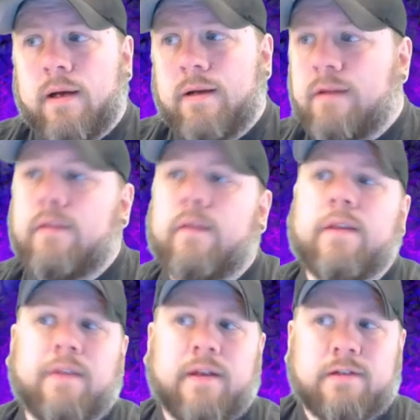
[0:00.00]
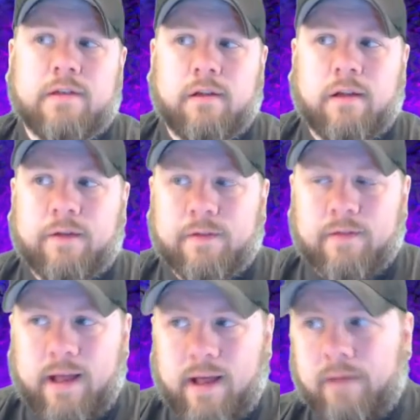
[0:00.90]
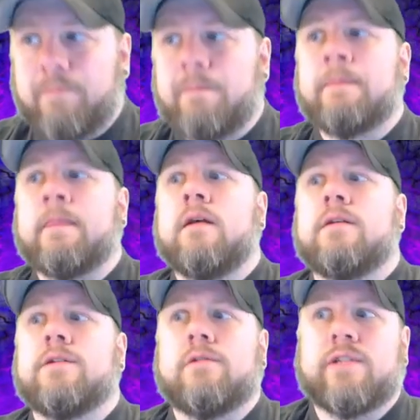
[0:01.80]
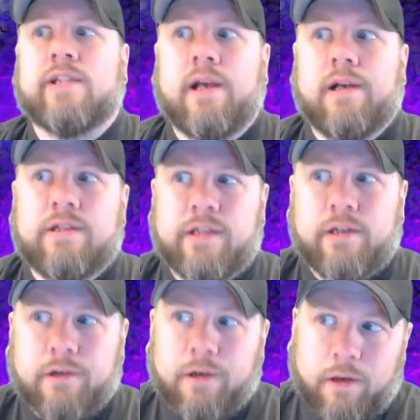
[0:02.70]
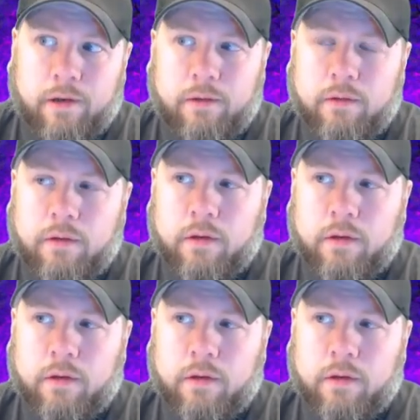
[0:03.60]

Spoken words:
And then the thing to the left of that is going to stay 0